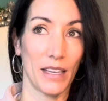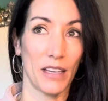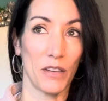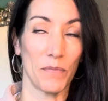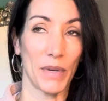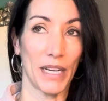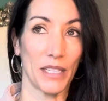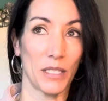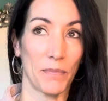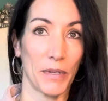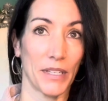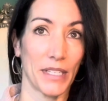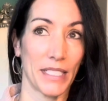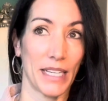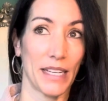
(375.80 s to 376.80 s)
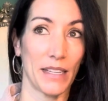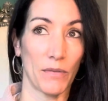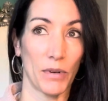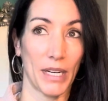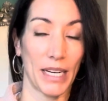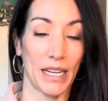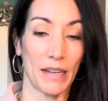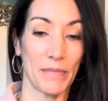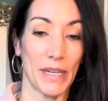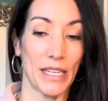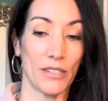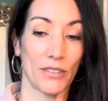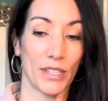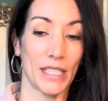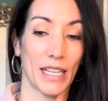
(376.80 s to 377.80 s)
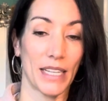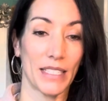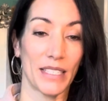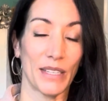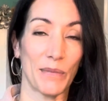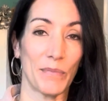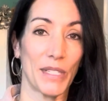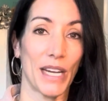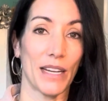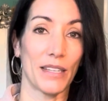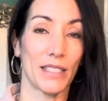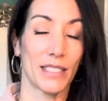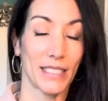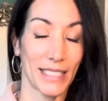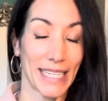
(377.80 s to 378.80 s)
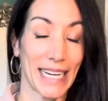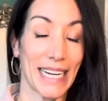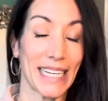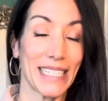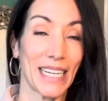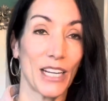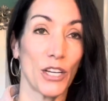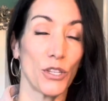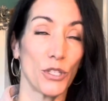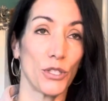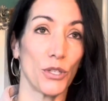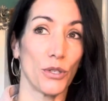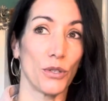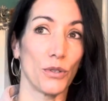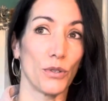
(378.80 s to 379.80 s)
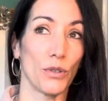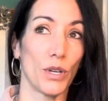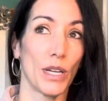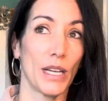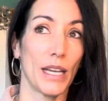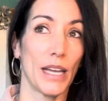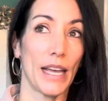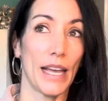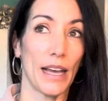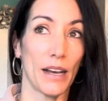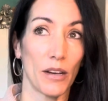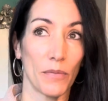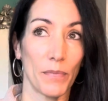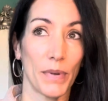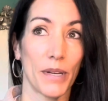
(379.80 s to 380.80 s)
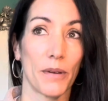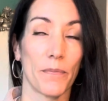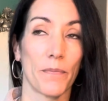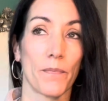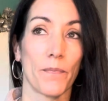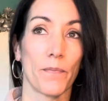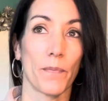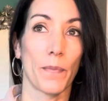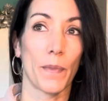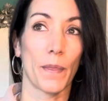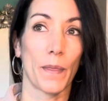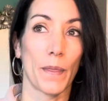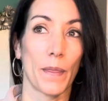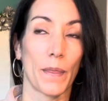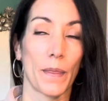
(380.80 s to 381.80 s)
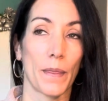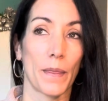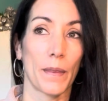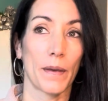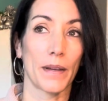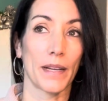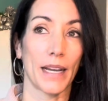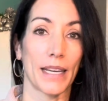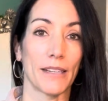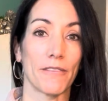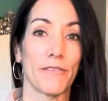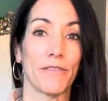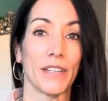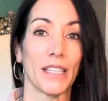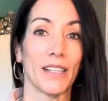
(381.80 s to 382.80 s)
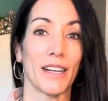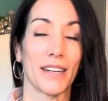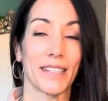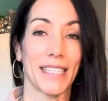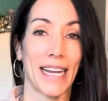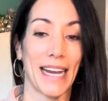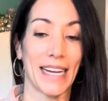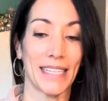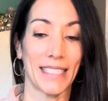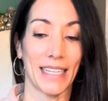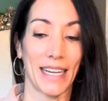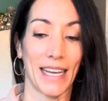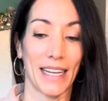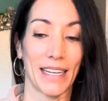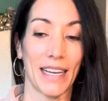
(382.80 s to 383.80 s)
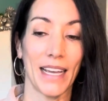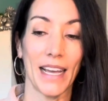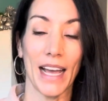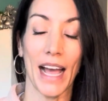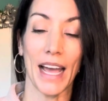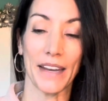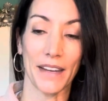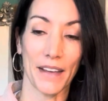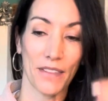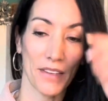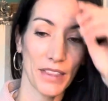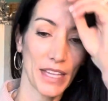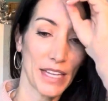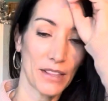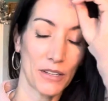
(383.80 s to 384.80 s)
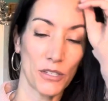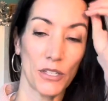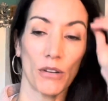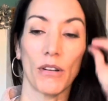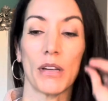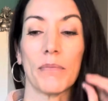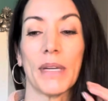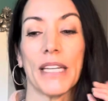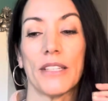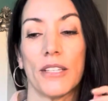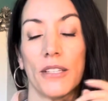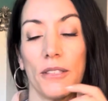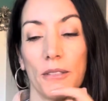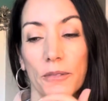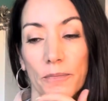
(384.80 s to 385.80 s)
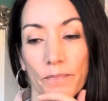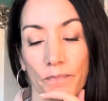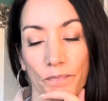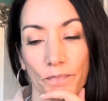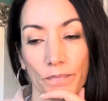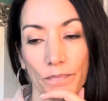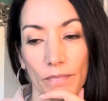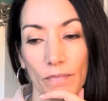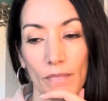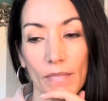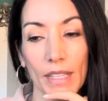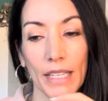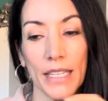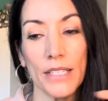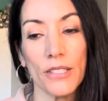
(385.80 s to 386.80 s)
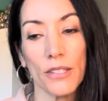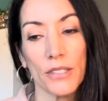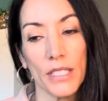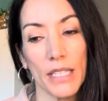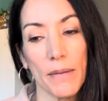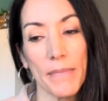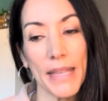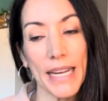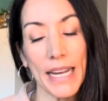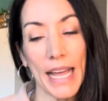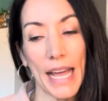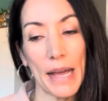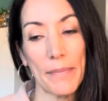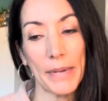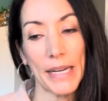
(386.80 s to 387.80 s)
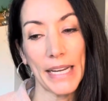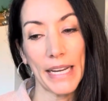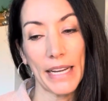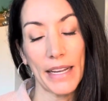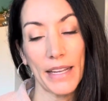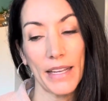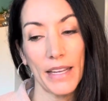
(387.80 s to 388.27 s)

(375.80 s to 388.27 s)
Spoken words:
Because Spirit is saying they want to come in during that sleep state to help kind of fill our tanks again. Another thing they're showing me too is there's something happening